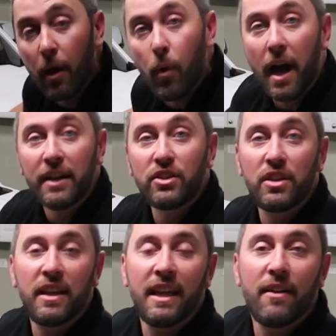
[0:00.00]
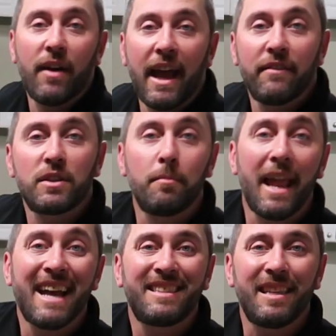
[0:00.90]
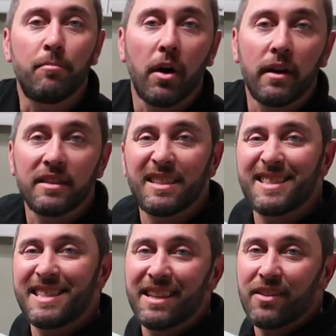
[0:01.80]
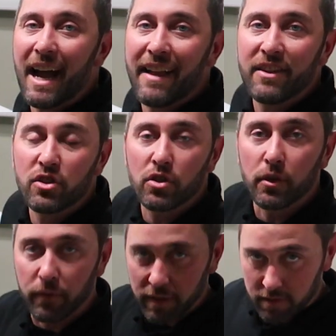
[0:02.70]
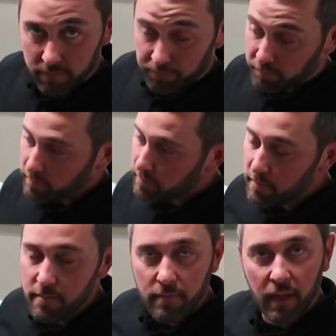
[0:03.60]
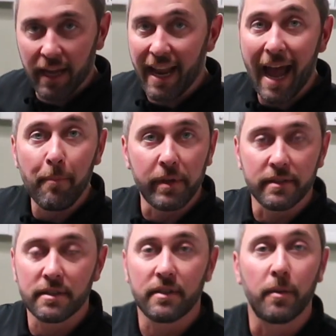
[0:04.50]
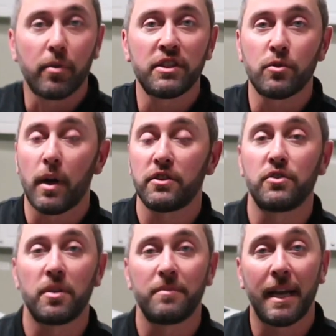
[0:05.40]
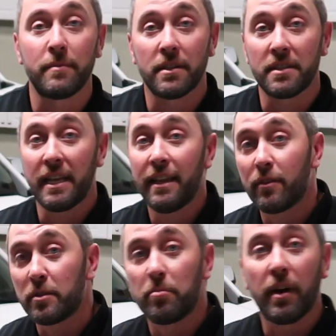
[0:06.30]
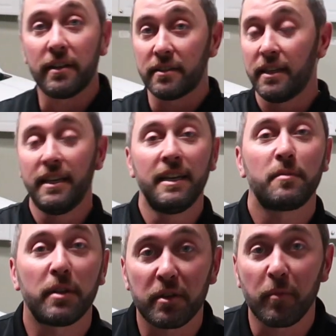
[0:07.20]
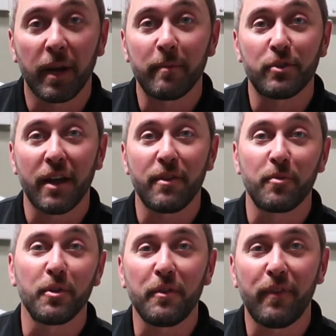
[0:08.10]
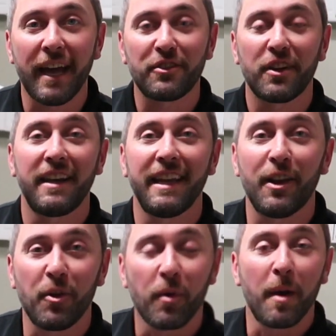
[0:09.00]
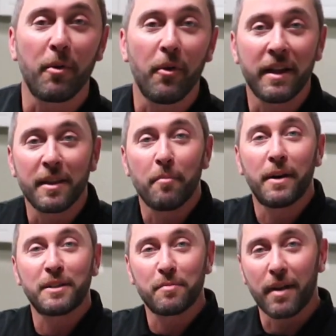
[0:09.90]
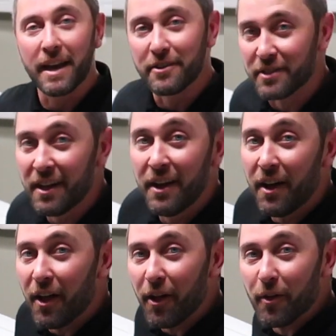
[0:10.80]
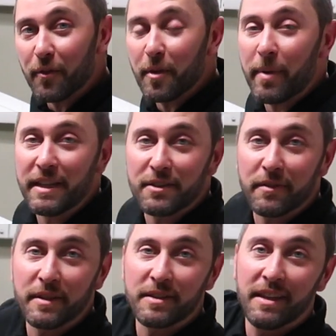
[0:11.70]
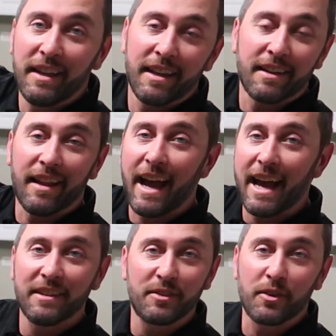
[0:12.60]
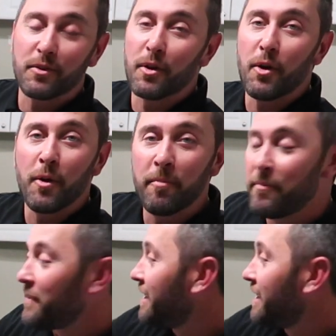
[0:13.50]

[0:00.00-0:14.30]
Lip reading: that wash, if I have some nasty bugs still on the surface? It happens. The pressure washer sometimes doesn't hit those bugs, especially when I'm driving really fast trying to get to where I'm going and the bug splatters all over the paint surface, glass, chrome,